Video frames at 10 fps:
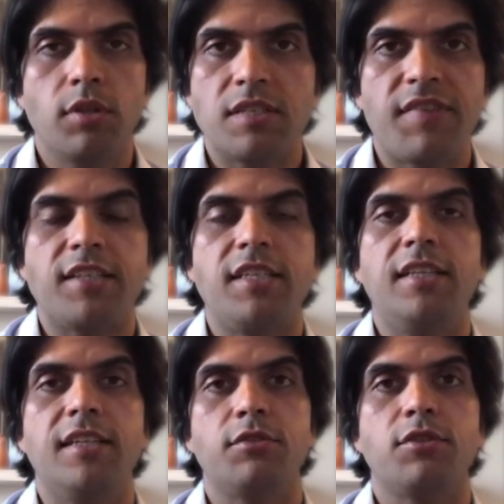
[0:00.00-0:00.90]
there's a
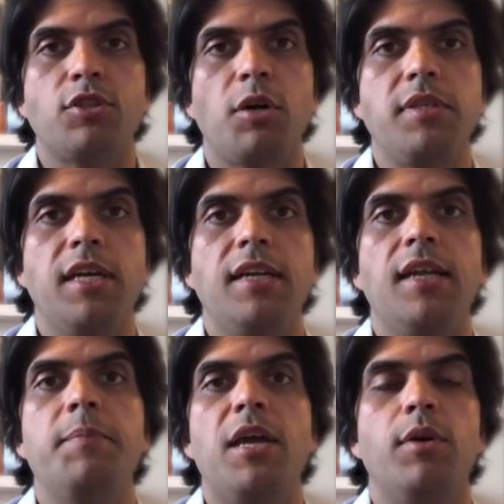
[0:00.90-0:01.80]
vaccine that sort of stops
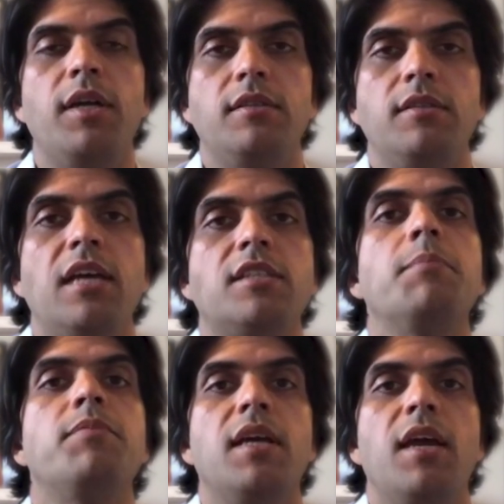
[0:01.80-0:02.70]
it,
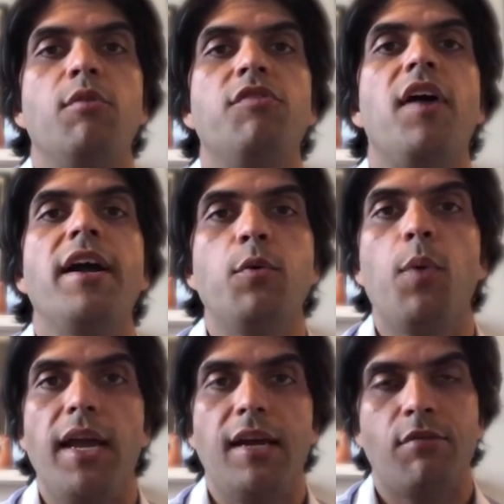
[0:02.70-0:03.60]
it will find
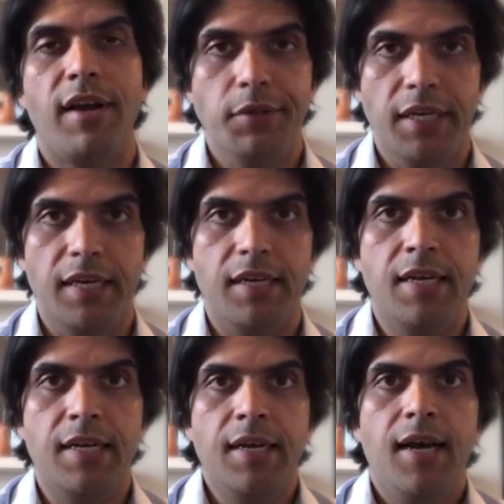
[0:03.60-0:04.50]
a way around it.
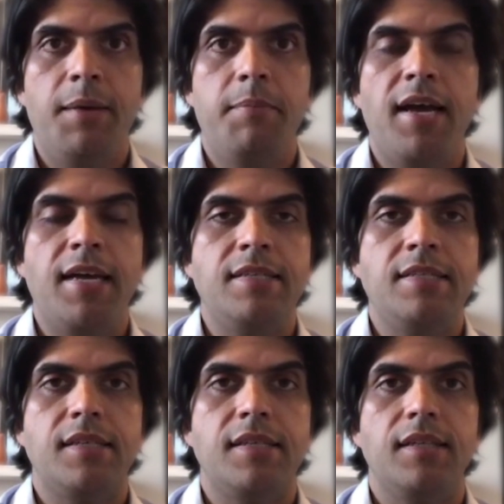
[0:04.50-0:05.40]

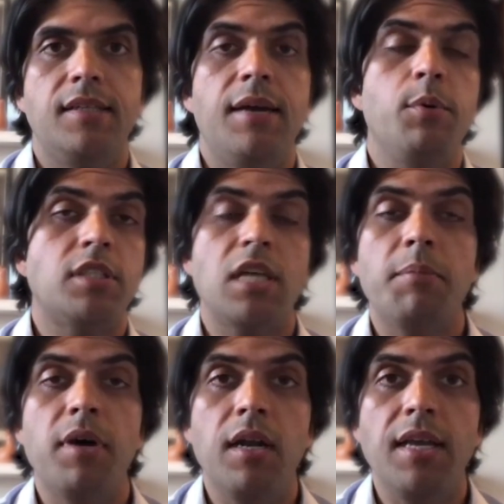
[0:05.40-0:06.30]
And there was
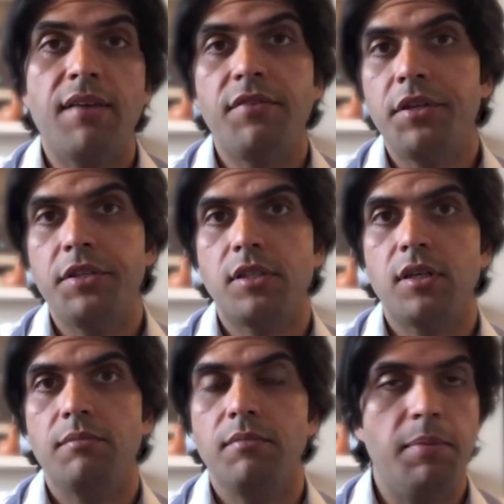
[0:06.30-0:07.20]
some early evidence,
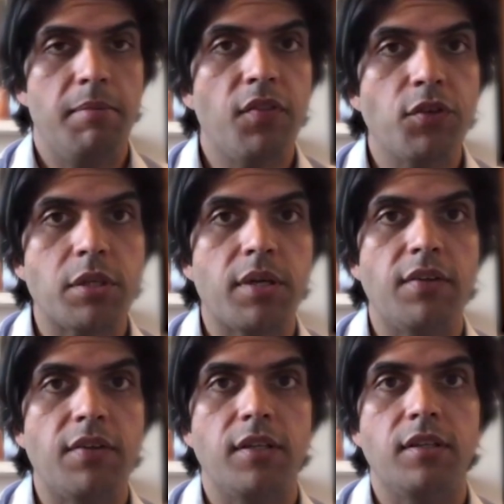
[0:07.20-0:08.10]
maybe a month or so
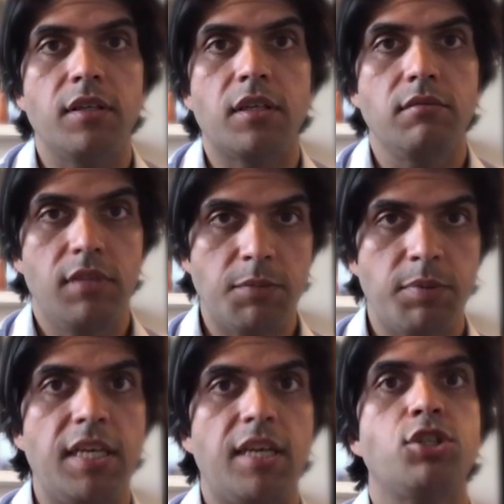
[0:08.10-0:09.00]
ago, that
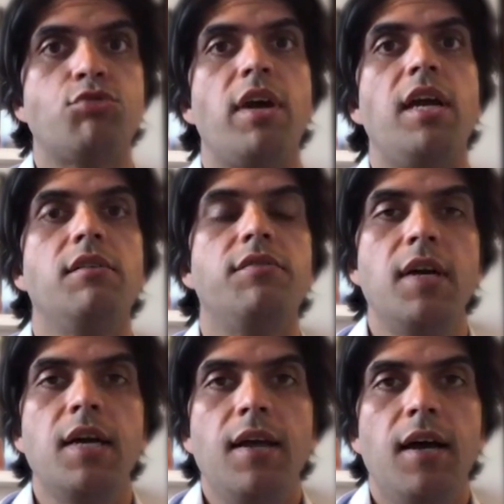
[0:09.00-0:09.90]
this particular
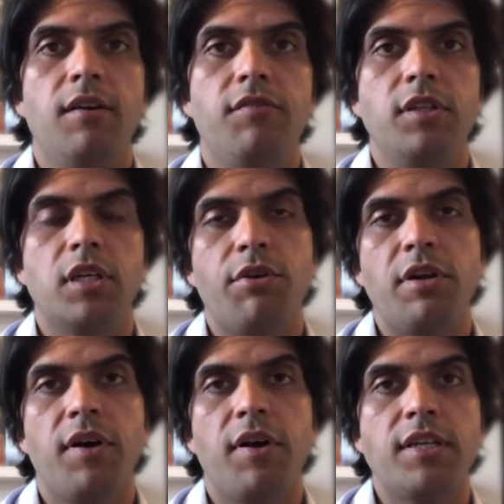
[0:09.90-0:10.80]
strain of the
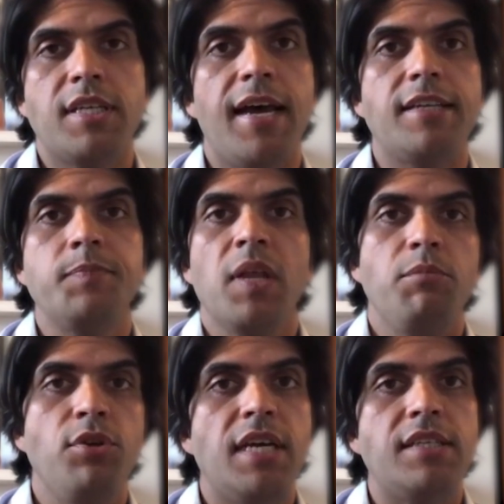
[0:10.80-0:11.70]
coronavirus had
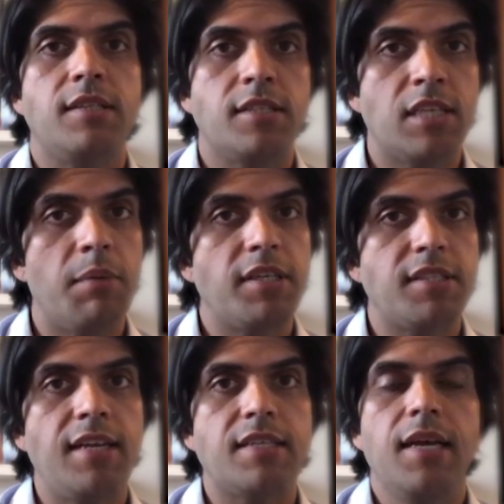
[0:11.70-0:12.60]
mutated to some
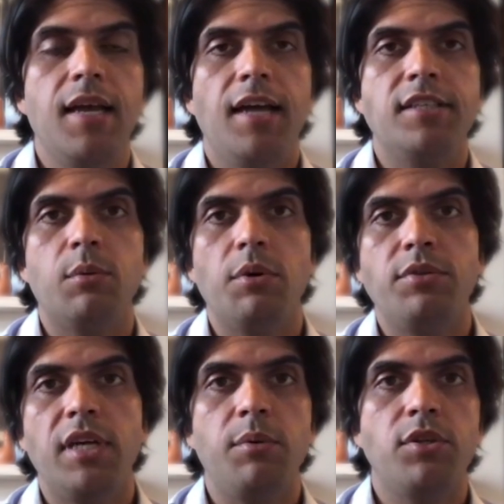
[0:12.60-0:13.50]
extent, and so
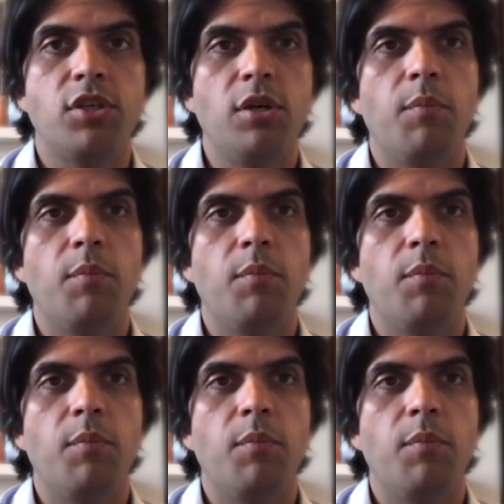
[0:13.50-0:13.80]
we're dealing with